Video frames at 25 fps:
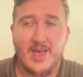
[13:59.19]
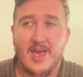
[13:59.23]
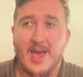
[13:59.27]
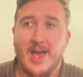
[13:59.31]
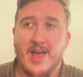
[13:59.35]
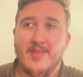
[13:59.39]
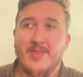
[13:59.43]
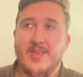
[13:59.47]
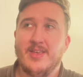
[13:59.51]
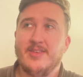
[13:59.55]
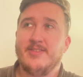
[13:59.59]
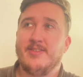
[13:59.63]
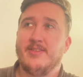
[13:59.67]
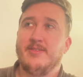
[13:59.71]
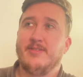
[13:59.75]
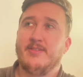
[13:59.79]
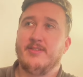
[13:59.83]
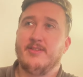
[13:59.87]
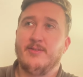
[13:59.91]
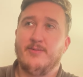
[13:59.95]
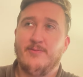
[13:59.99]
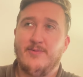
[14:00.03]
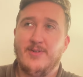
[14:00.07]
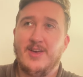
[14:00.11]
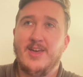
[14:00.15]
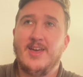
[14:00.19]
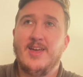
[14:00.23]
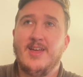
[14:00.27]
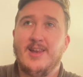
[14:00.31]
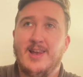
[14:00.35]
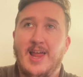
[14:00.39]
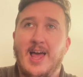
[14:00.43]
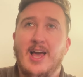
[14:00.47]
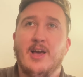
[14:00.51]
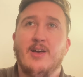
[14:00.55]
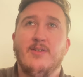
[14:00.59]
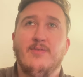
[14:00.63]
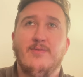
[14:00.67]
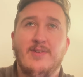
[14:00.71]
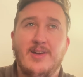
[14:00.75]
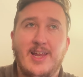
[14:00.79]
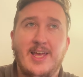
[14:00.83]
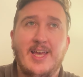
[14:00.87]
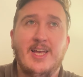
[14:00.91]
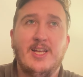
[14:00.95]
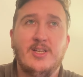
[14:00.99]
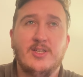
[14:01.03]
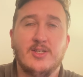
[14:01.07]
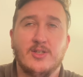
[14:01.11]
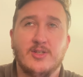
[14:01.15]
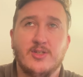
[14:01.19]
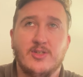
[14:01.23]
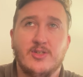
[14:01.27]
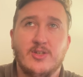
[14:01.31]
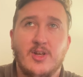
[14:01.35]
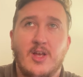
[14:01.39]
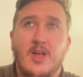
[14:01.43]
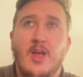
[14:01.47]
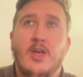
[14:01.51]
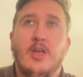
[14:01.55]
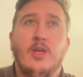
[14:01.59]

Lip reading: And there's a severe lack of leaders.